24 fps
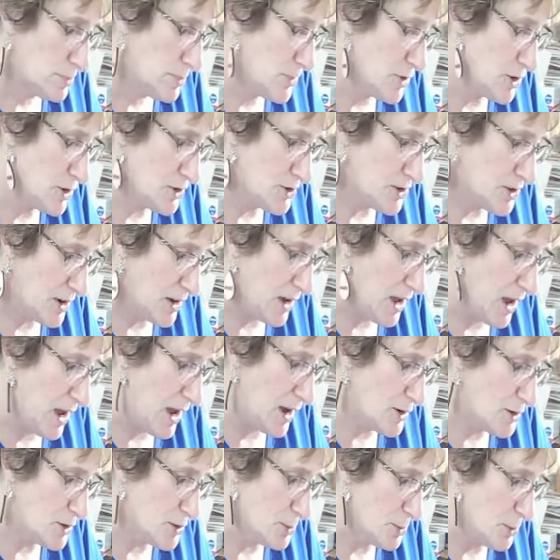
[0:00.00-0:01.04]
just a
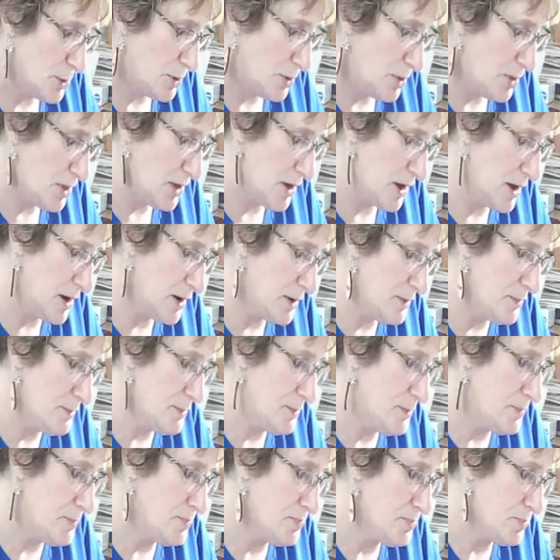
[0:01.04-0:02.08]
casual thing.
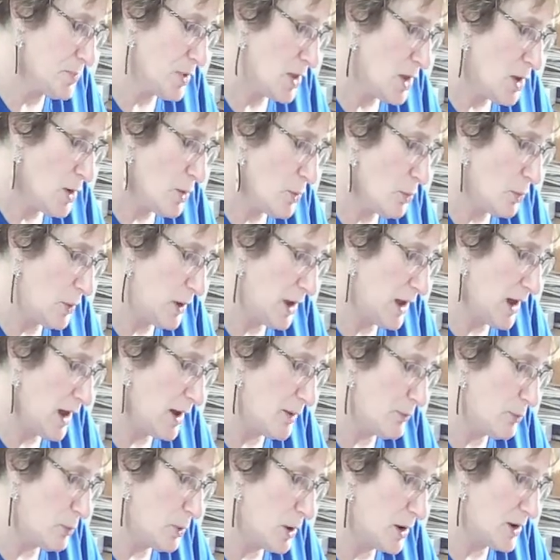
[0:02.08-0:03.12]
We
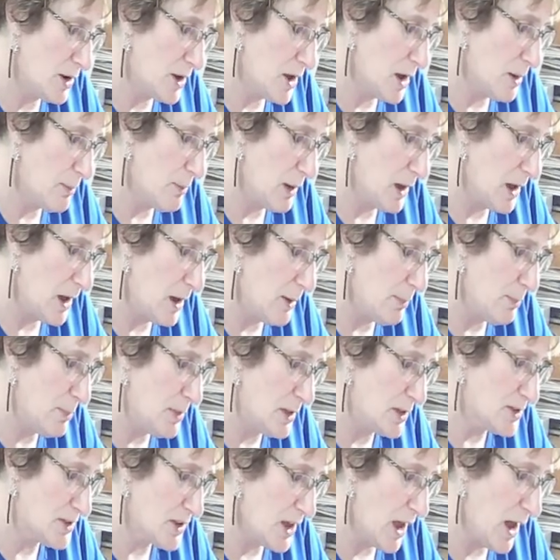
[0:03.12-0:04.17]
have one coming up
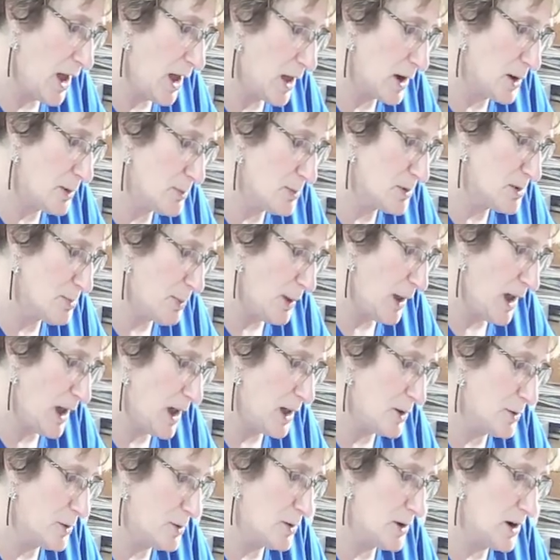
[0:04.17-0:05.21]
that's Adam's
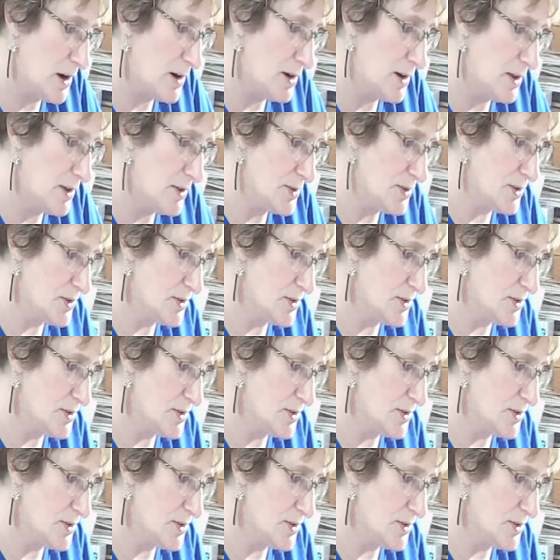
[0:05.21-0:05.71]
pattern, and his